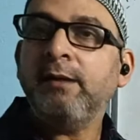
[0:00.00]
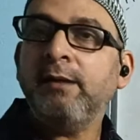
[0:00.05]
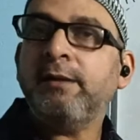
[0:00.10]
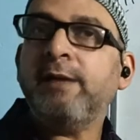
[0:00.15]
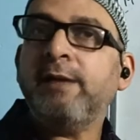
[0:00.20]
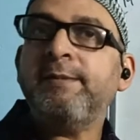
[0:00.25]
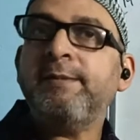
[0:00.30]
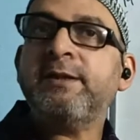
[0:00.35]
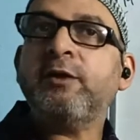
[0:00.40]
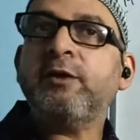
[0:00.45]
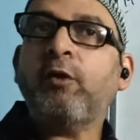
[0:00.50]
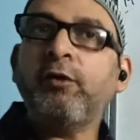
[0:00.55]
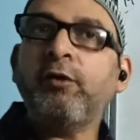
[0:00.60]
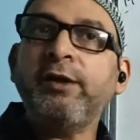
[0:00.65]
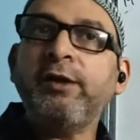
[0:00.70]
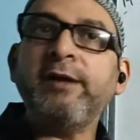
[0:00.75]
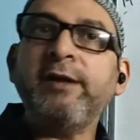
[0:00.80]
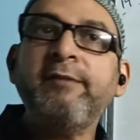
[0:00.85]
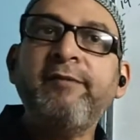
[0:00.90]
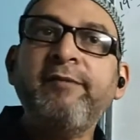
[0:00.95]
That is,
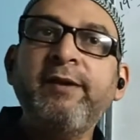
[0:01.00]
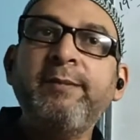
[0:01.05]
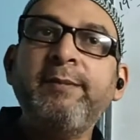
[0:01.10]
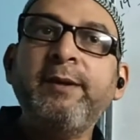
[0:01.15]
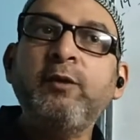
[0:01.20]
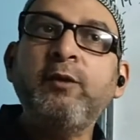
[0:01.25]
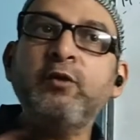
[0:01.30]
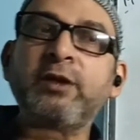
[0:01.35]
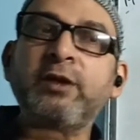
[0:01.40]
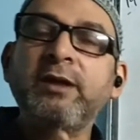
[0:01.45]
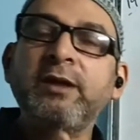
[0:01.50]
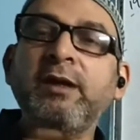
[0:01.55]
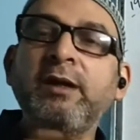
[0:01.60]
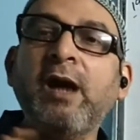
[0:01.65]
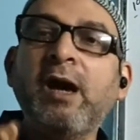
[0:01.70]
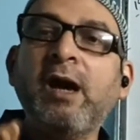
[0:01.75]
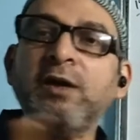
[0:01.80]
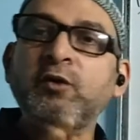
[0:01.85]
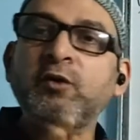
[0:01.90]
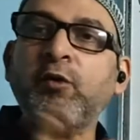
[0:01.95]
surrounding will be losing
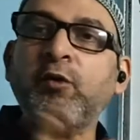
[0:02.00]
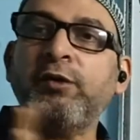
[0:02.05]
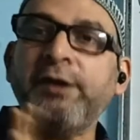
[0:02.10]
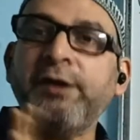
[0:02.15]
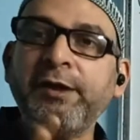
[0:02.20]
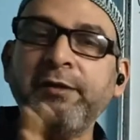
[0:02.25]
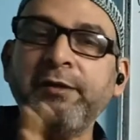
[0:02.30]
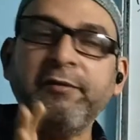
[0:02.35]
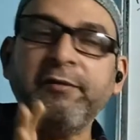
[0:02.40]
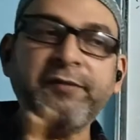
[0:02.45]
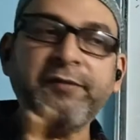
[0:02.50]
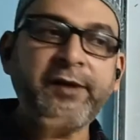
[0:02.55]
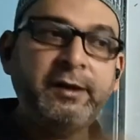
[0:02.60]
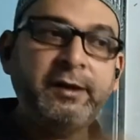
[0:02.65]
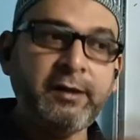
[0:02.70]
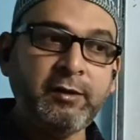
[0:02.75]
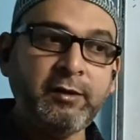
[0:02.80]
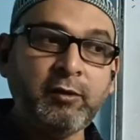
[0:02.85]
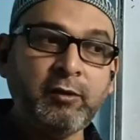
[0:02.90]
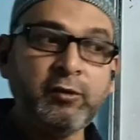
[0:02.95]
large quantity of
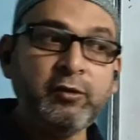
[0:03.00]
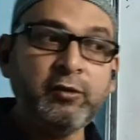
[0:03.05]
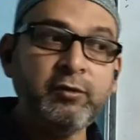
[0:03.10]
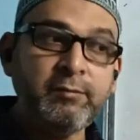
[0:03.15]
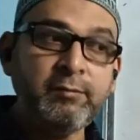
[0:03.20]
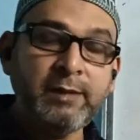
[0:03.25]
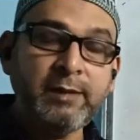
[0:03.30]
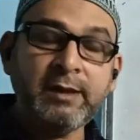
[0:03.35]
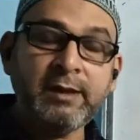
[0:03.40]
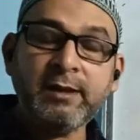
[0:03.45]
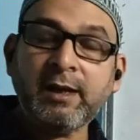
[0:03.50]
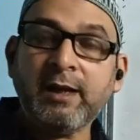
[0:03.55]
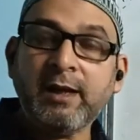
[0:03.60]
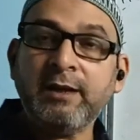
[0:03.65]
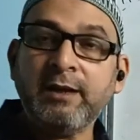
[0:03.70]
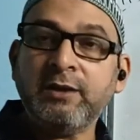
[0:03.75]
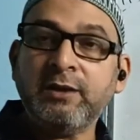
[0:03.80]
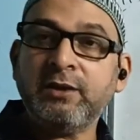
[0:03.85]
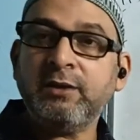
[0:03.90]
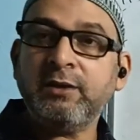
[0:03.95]
heat in order to melt the
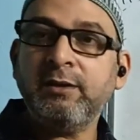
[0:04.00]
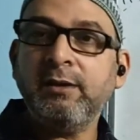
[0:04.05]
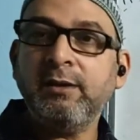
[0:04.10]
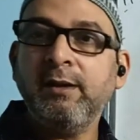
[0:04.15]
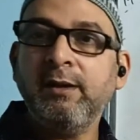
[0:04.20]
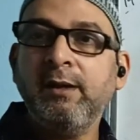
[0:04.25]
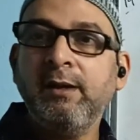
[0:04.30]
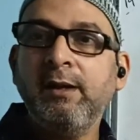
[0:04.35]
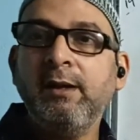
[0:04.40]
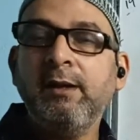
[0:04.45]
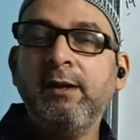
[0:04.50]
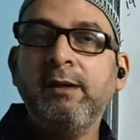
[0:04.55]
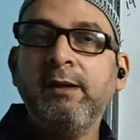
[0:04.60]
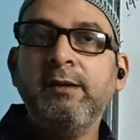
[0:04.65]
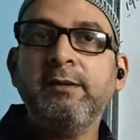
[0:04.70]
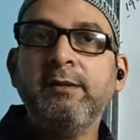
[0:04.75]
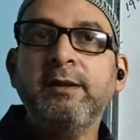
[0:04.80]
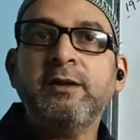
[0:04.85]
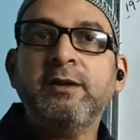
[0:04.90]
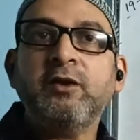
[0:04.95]
ice.
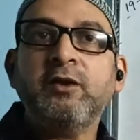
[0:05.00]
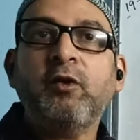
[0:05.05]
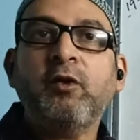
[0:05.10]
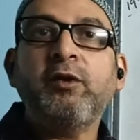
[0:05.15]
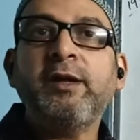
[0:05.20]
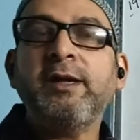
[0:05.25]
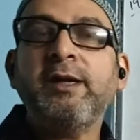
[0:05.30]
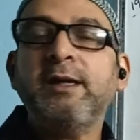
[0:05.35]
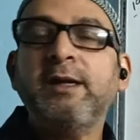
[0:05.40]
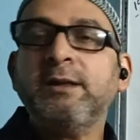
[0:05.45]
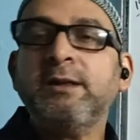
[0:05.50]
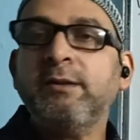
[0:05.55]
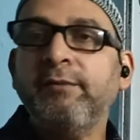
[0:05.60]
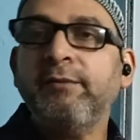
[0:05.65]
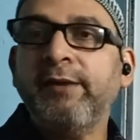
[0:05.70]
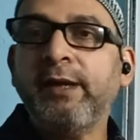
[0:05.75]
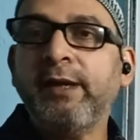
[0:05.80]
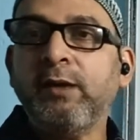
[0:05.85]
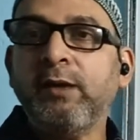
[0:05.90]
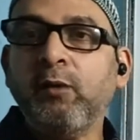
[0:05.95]
The surrounding is
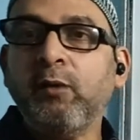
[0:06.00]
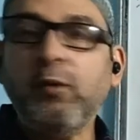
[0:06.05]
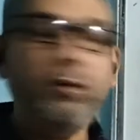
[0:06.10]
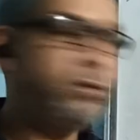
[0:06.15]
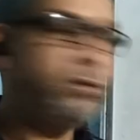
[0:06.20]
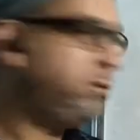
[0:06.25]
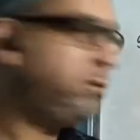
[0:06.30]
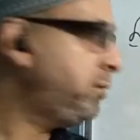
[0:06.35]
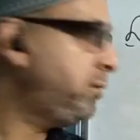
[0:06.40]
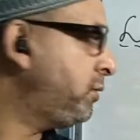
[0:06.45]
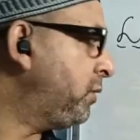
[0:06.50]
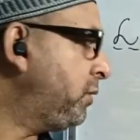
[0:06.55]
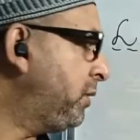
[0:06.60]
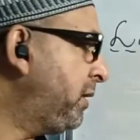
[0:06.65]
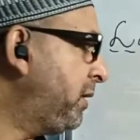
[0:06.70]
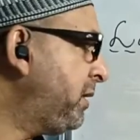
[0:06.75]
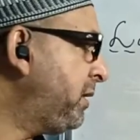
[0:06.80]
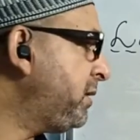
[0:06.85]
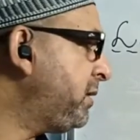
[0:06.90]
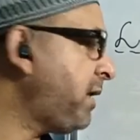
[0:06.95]
very cold. So
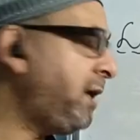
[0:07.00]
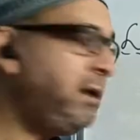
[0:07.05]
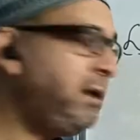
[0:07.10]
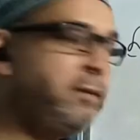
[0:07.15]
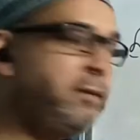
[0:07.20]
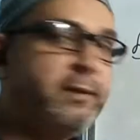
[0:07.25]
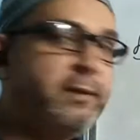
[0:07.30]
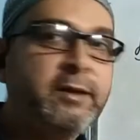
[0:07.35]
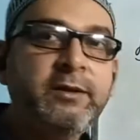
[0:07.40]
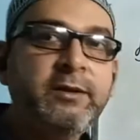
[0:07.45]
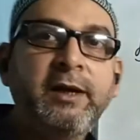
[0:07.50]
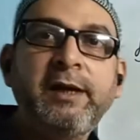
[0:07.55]
that is the idea.